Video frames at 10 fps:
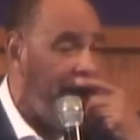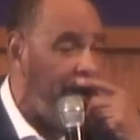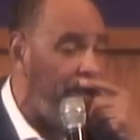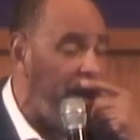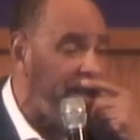
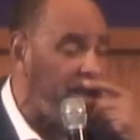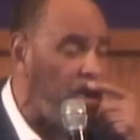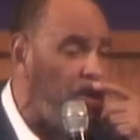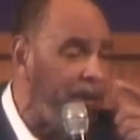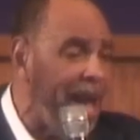And
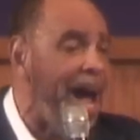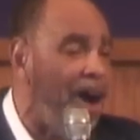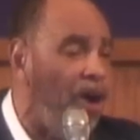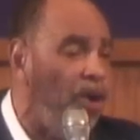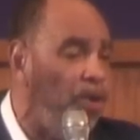so
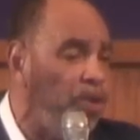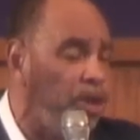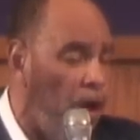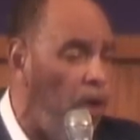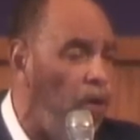now,
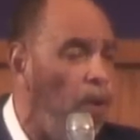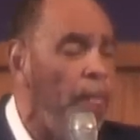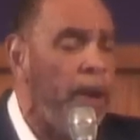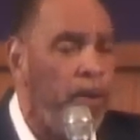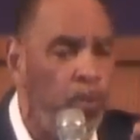though,
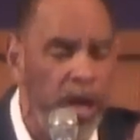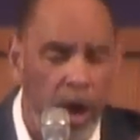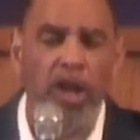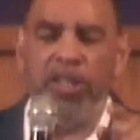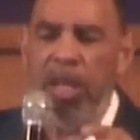
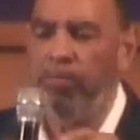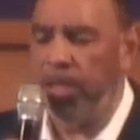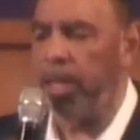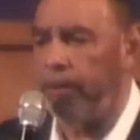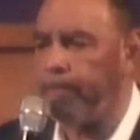we are
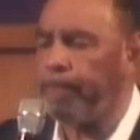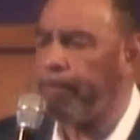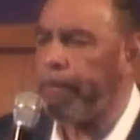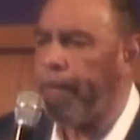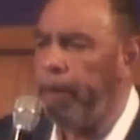tempted,
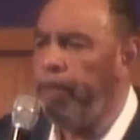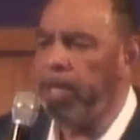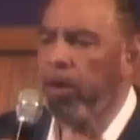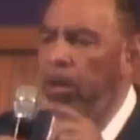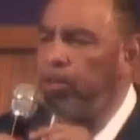
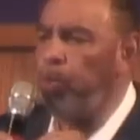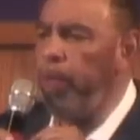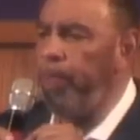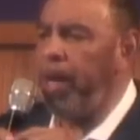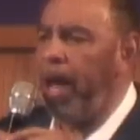because
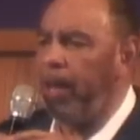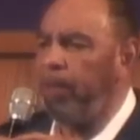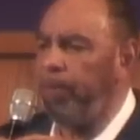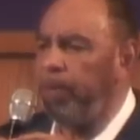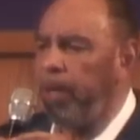we've been out
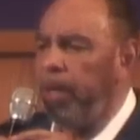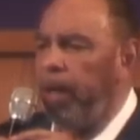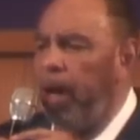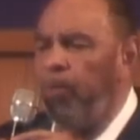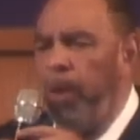of
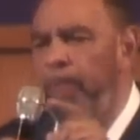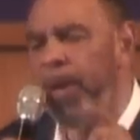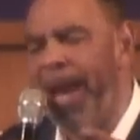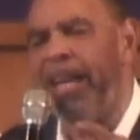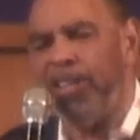
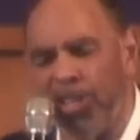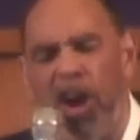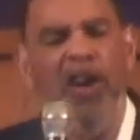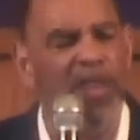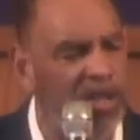
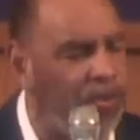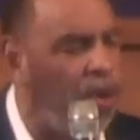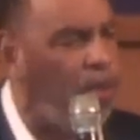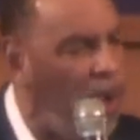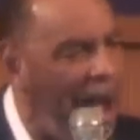service
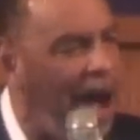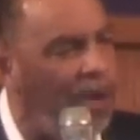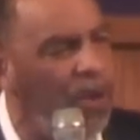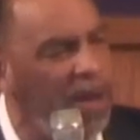for a while.